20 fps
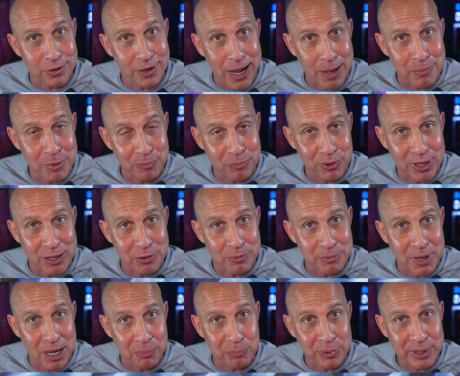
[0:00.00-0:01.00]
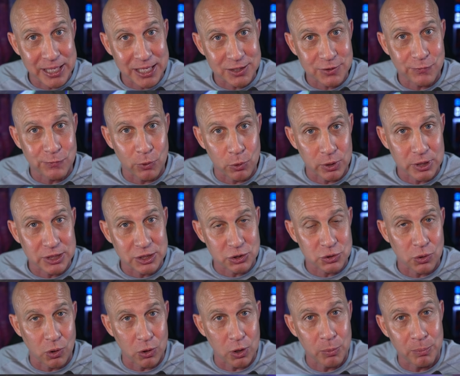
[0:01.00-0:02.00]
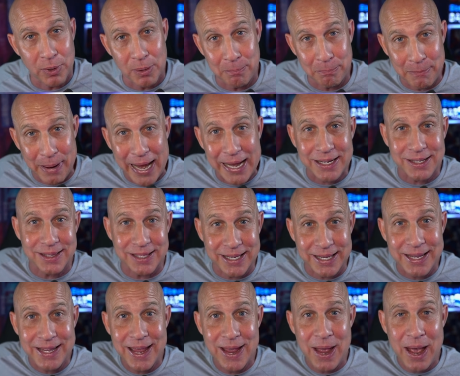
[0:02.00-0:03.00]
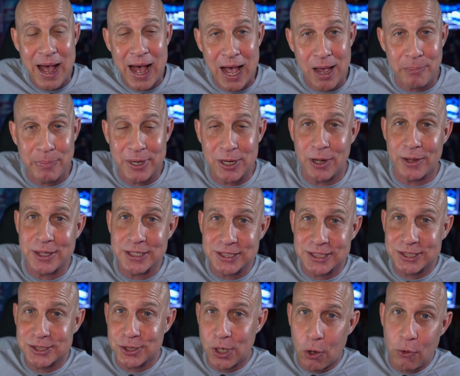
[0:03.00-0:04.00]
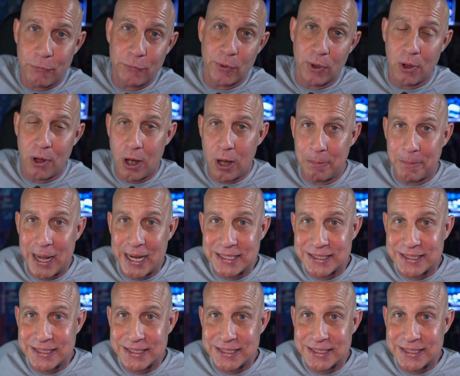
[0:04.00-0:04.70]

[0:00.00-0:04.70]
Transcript: I've been playing with my PS4 controller, but mainly I've been on the sofa on my